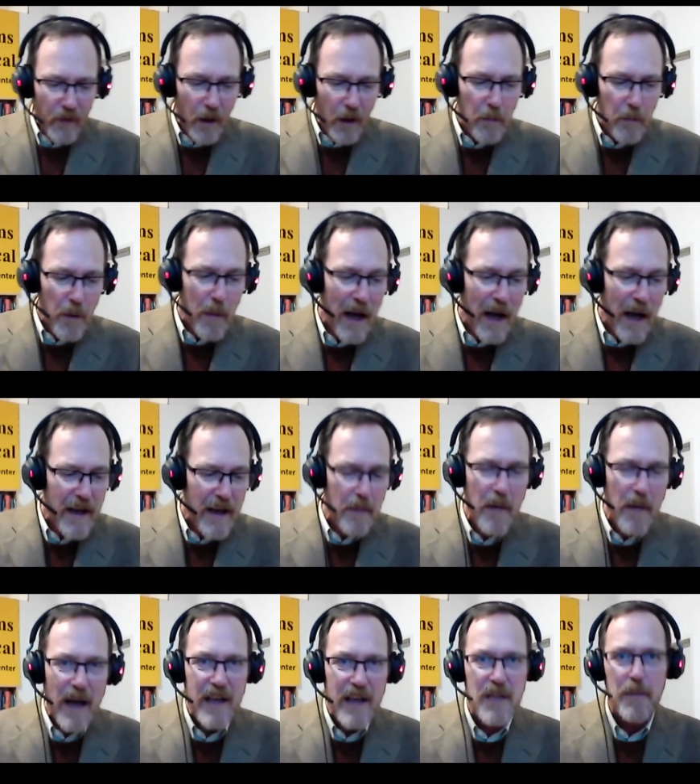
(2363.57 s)
but
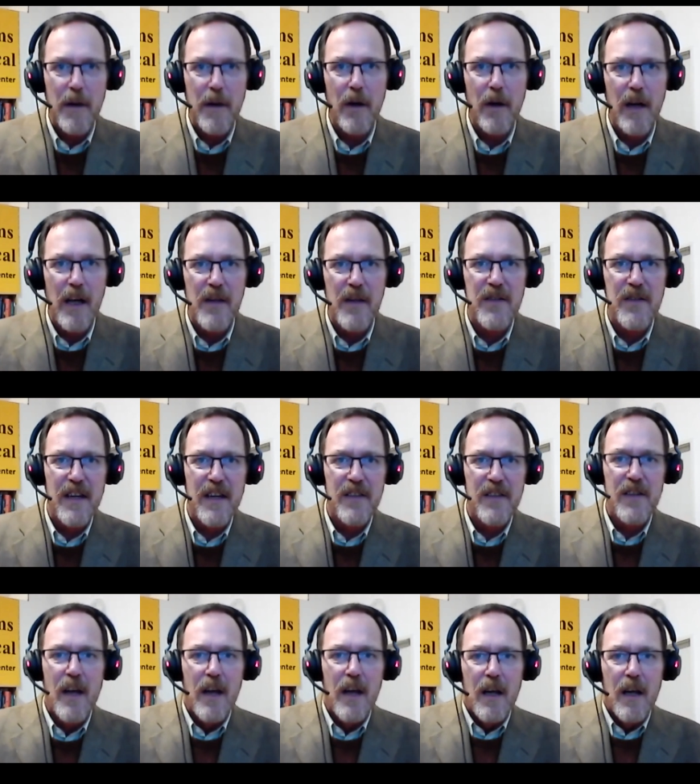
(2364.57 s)
my experience
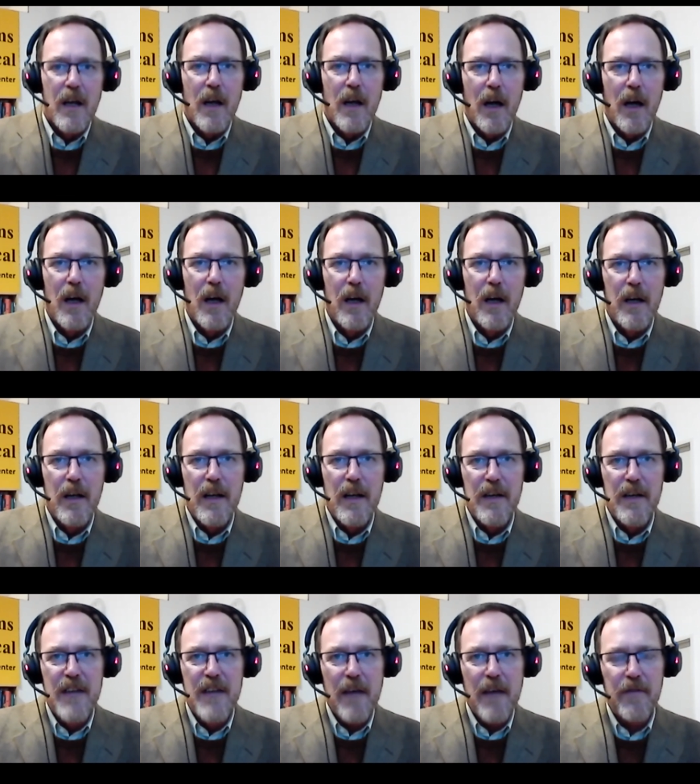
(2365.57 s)
is
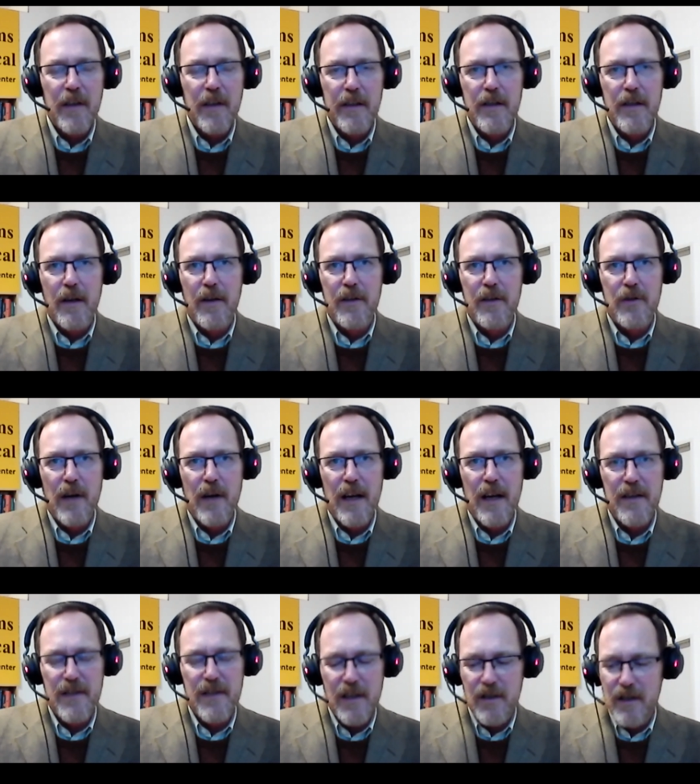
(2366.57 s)
definitely during the
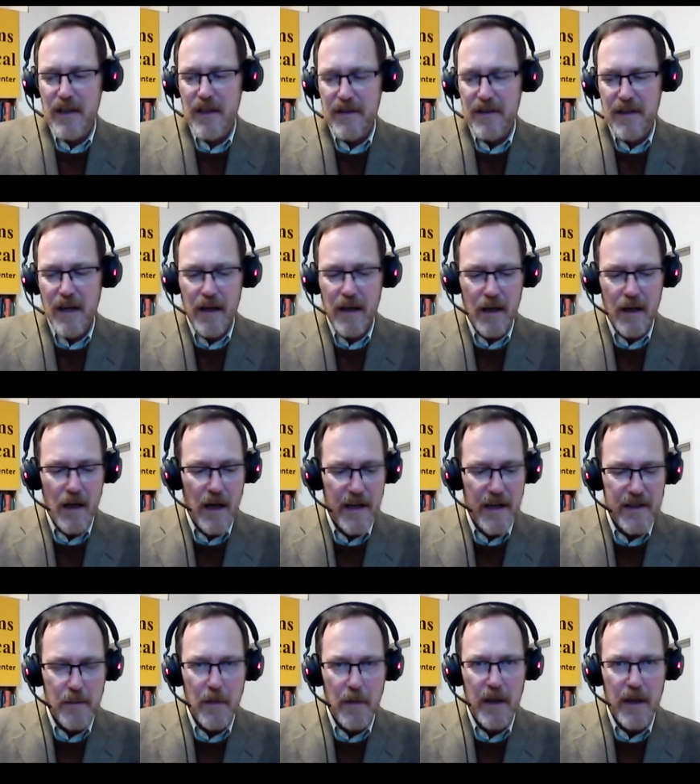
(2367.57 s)
transition, it's going to
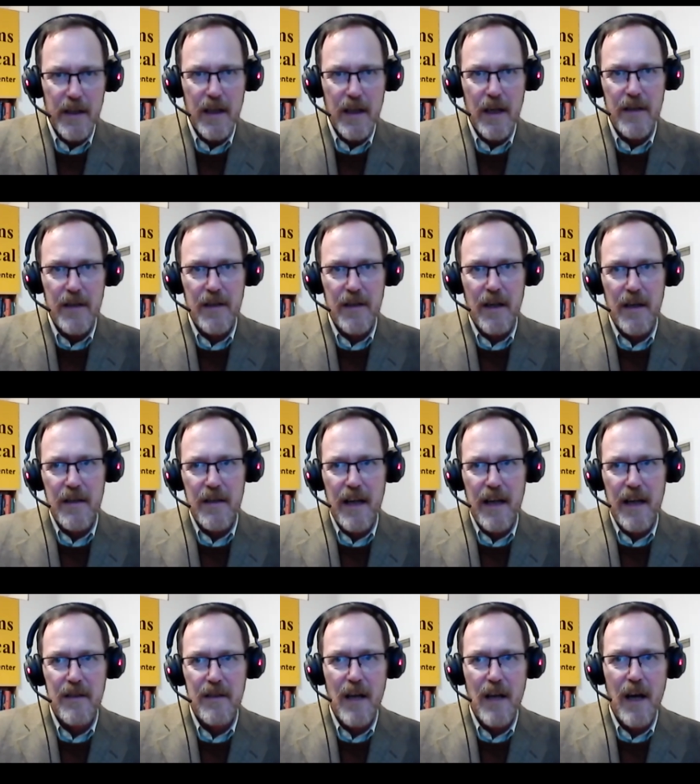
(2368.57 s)
cost money. It's going to
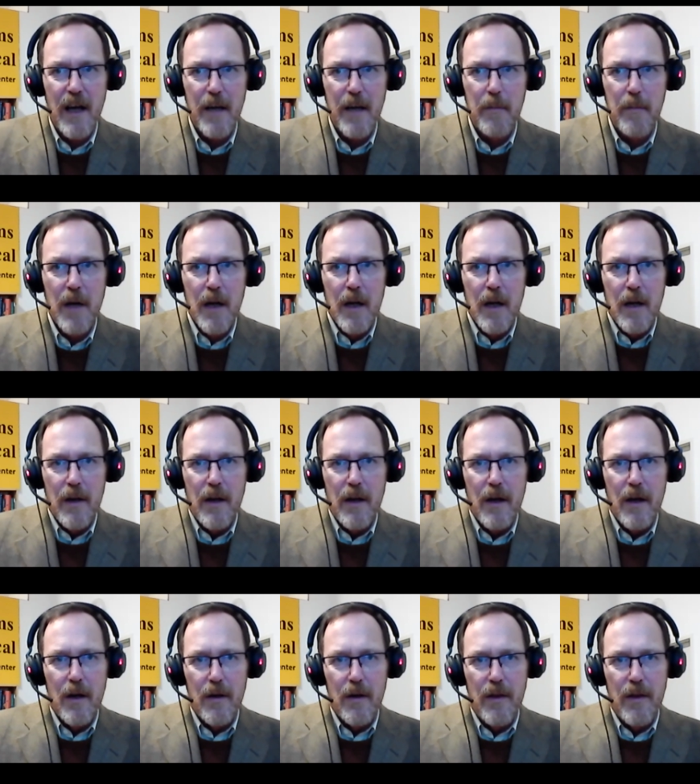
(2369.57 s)
take time.
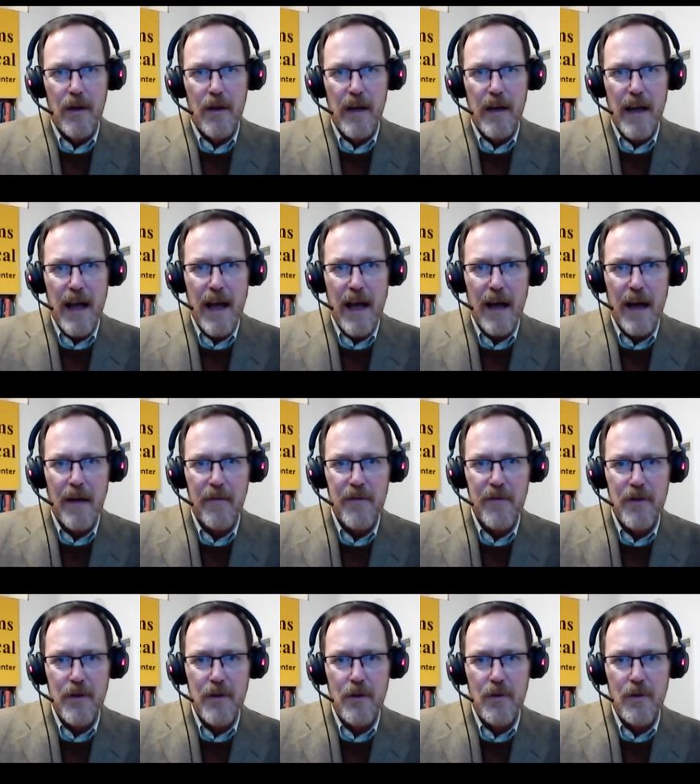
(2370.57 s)
They're going to have
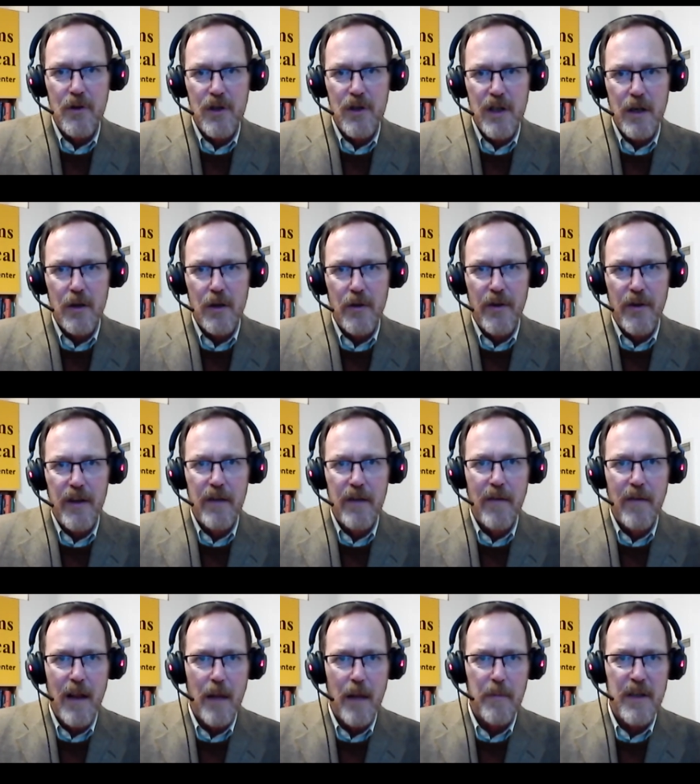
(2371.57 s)
to shield the
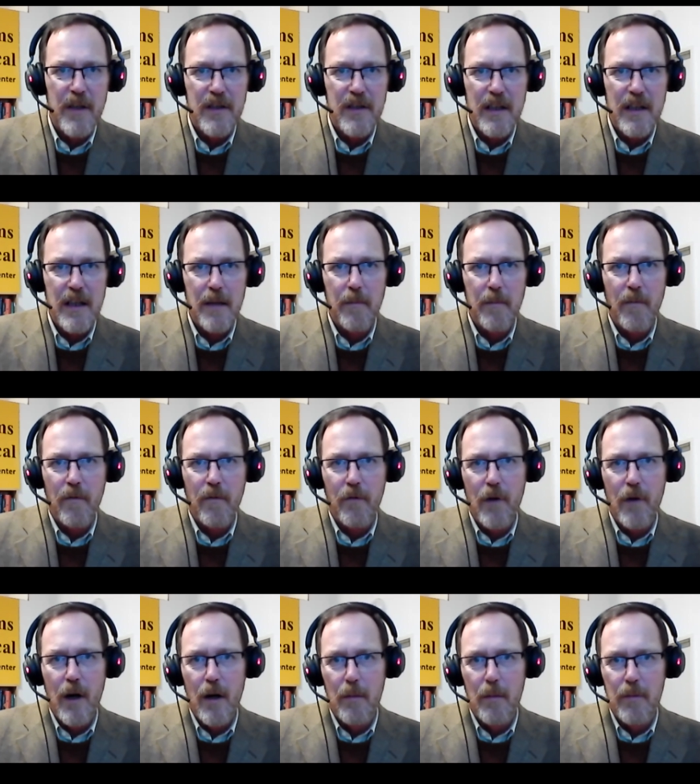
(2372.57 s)
development team
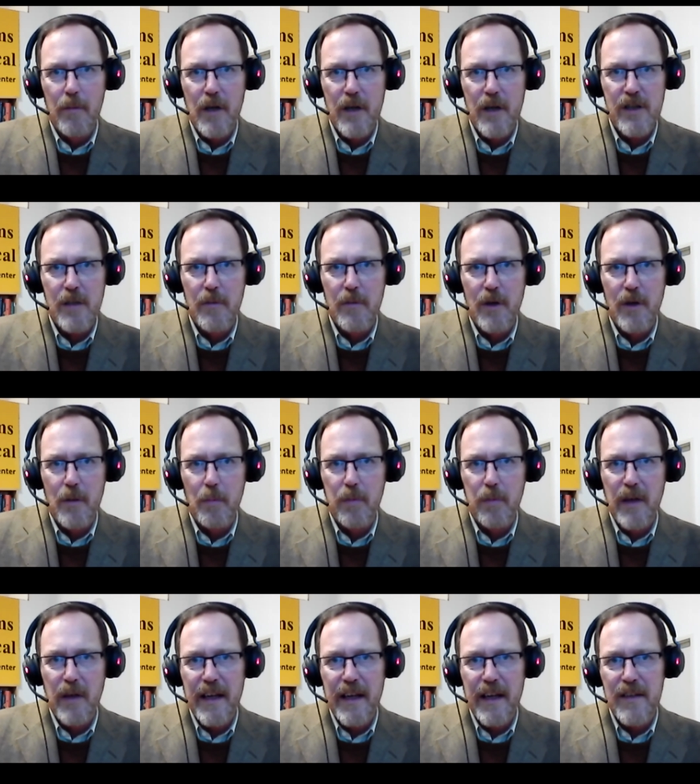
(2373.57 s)
from customer
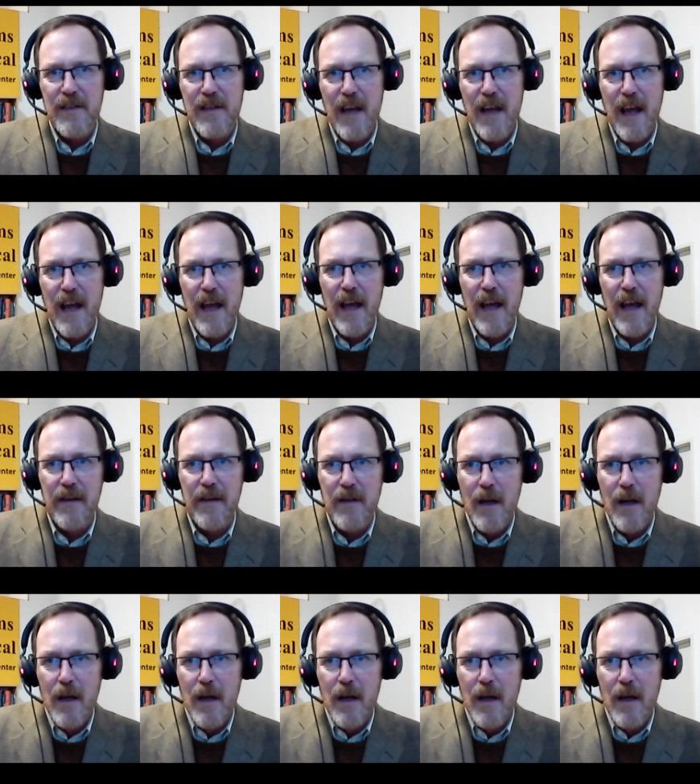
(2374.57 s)
complaints and